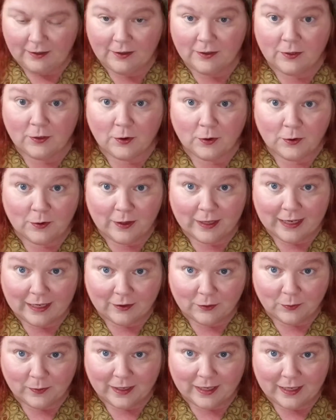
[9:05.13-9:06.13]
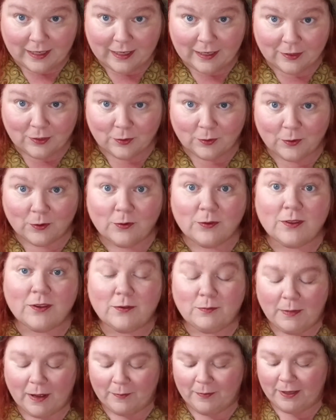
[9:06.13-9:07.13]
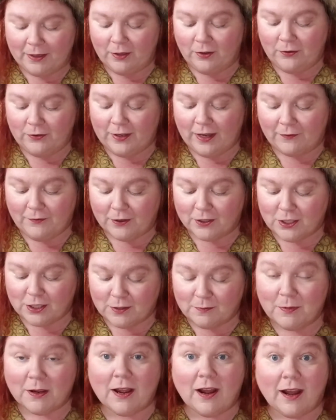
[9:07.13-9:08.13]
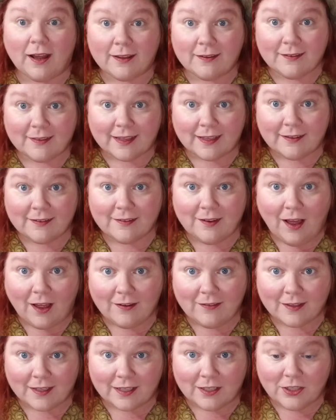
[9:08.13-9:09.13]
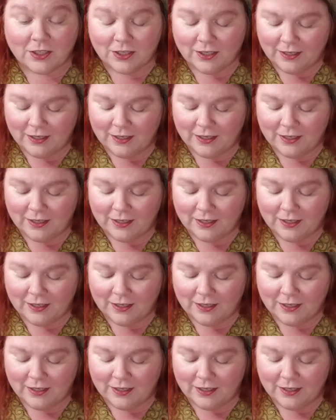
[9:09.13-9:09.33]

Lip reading: thoroughly as we can get through. This might be a little tougher just because the sausage